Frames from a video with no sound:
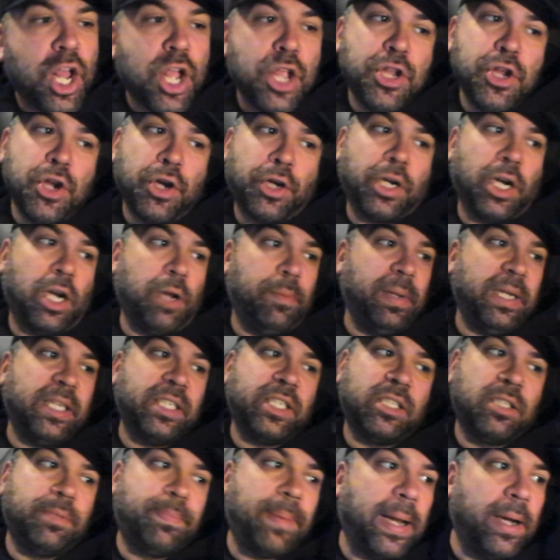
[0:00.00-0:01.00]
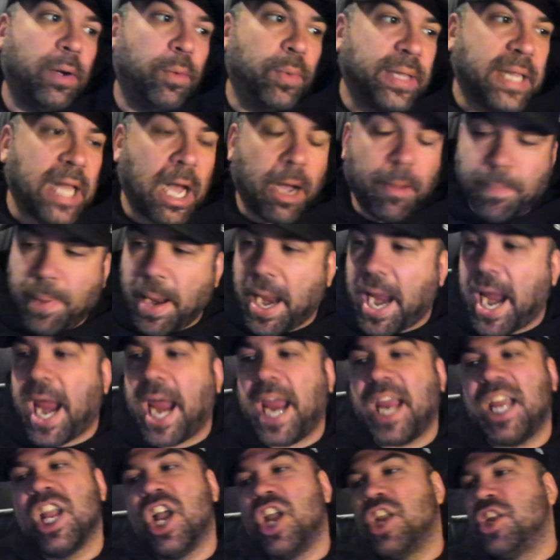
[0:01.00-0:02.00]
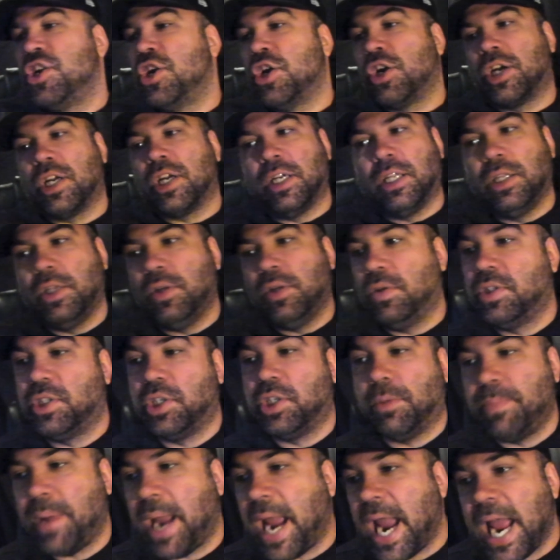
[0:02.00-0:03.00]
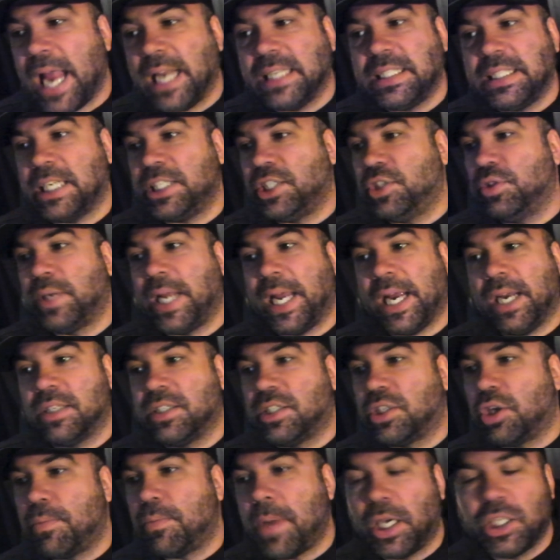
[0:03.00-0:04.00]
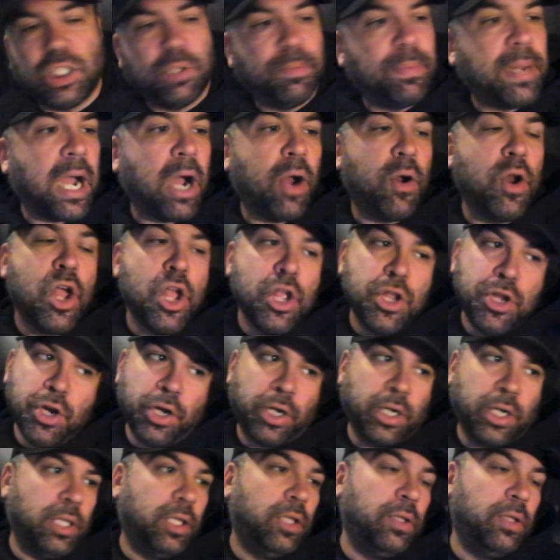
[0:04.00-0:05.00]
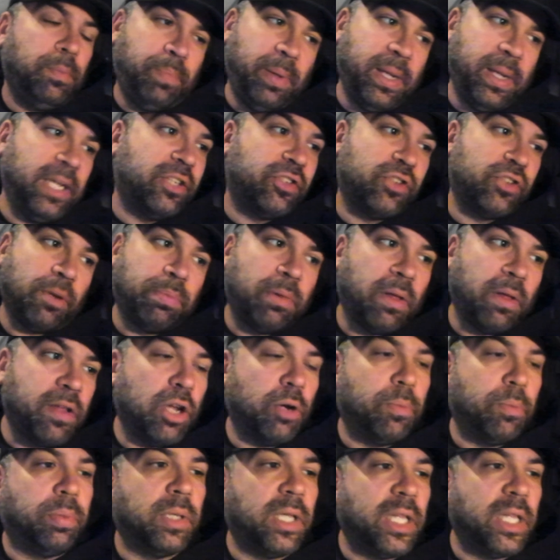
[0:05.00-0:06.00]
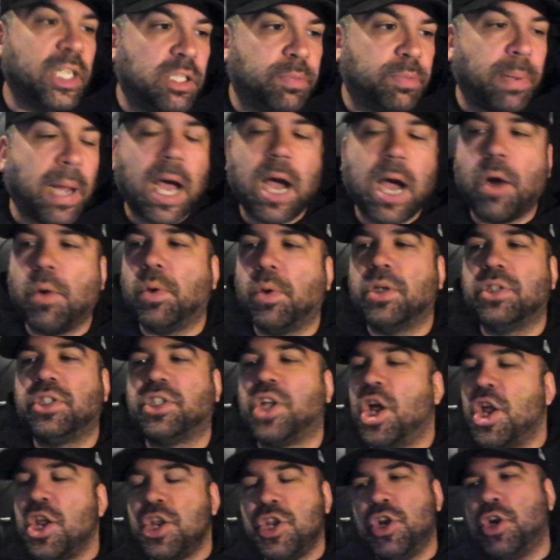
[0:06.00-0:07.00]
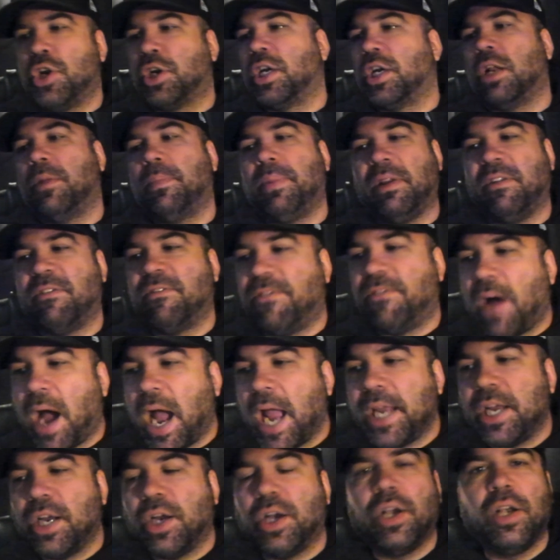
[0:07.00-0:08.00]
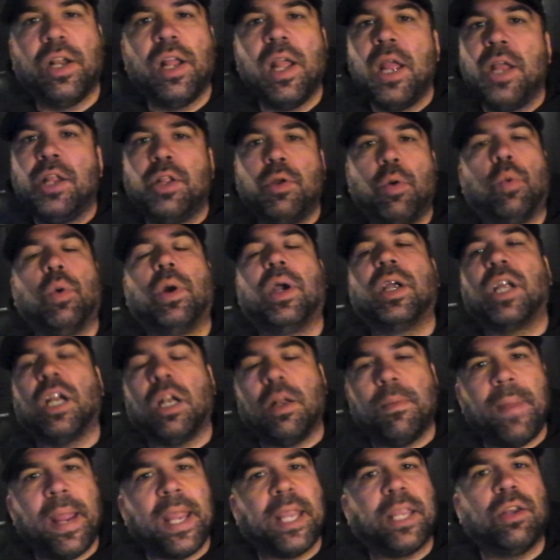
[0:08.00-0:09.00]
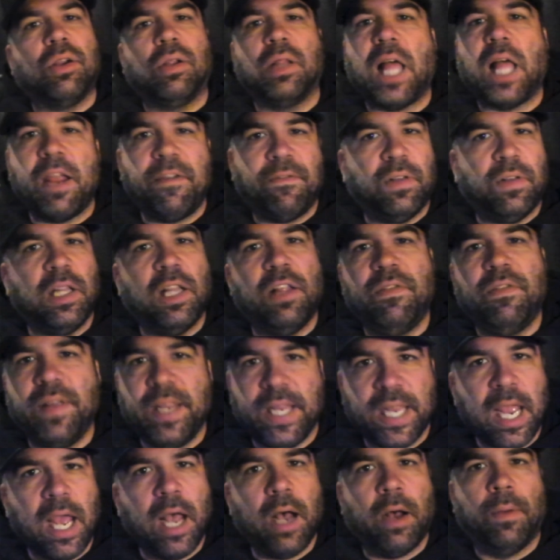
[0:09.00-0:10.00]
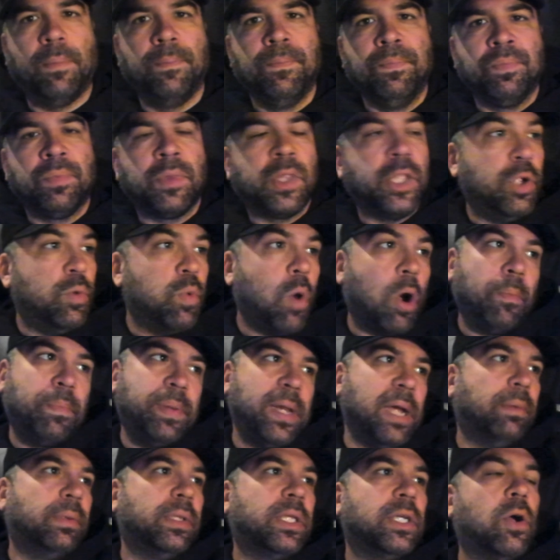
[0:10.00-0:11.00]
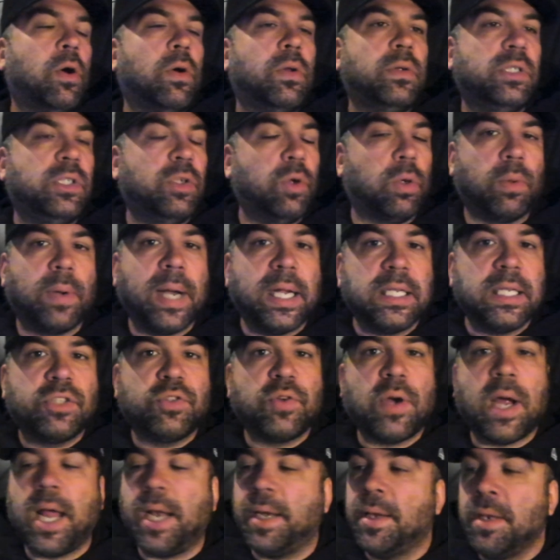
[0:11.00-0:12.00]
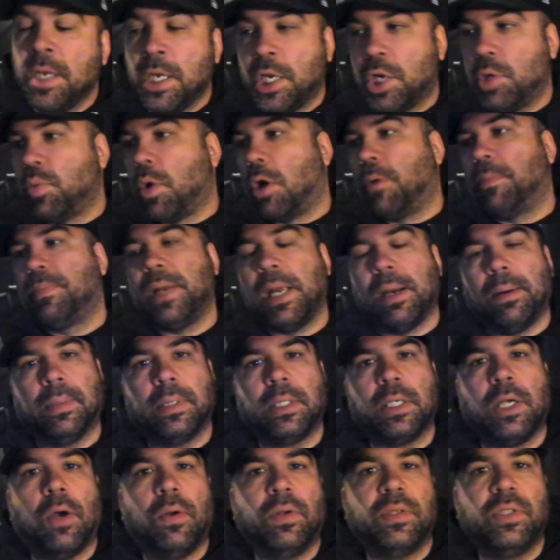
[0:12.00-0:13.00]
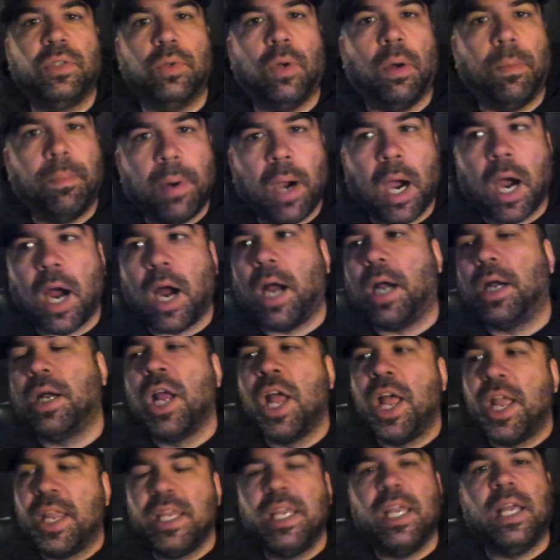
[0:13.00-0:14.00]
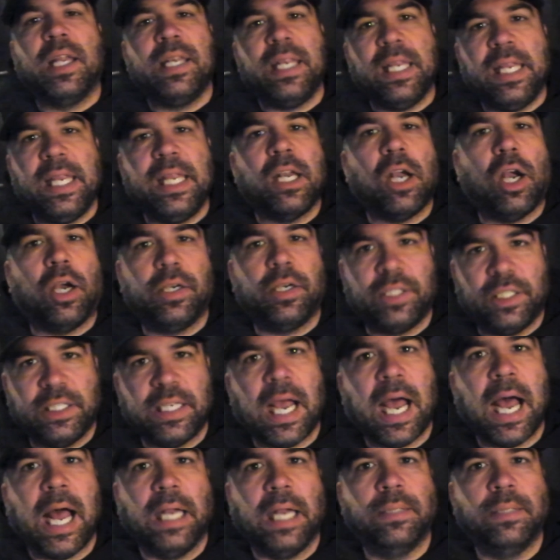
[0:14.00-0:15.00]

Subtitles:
You're going to be suspended without pay. You're going to lose your badge that you care so much about. You're going to be stripped of your police powers. You're going to be fired. We're going to make your life a living hell. You won't be able to go to a restaurant. You won't be able to go into a bar. You need our shot.